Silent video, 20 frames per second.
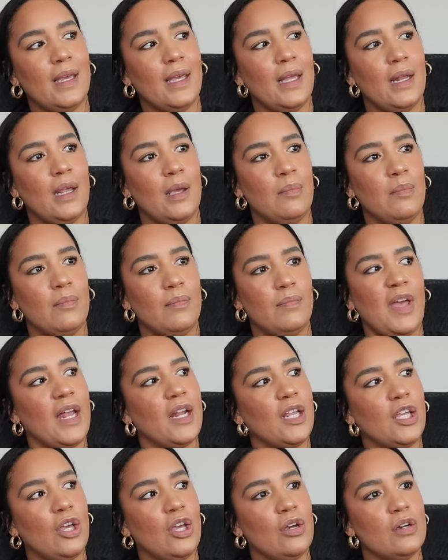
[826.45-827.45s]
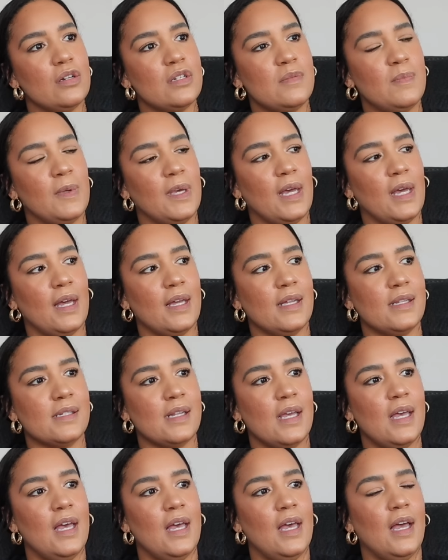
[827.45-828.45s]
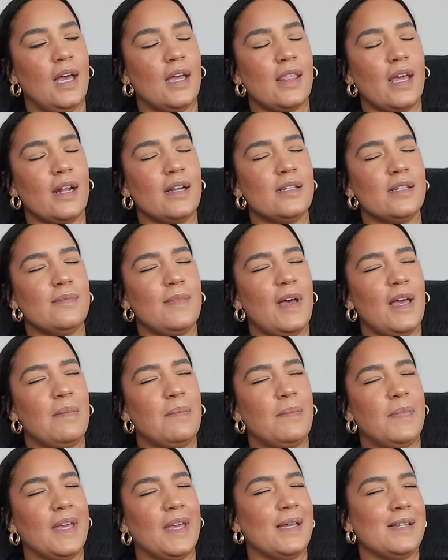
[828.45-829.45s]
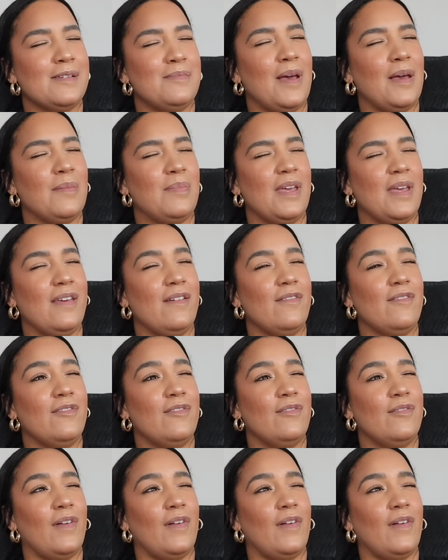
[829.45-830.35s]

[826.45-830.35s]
getting pedicures because that is my biggest pet peeve.